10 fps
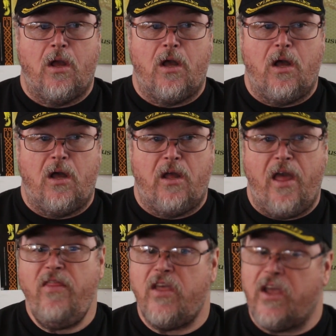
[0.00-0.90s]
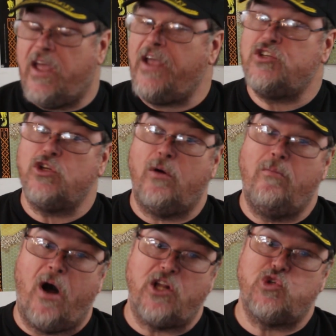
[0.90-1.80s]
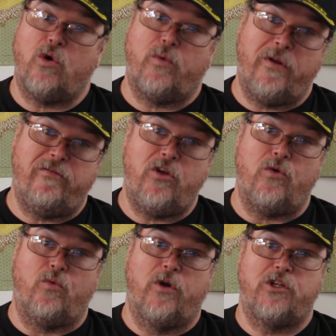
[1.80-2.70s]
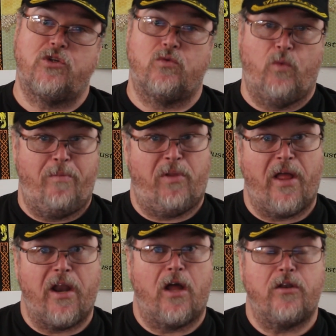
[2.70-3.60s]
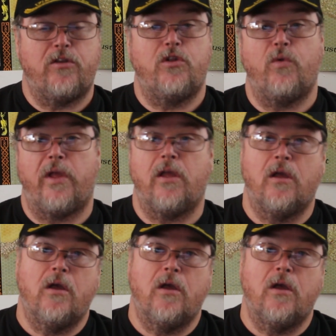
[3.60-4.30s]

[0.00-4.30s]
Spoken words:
and the occasional module review, which we plan on doing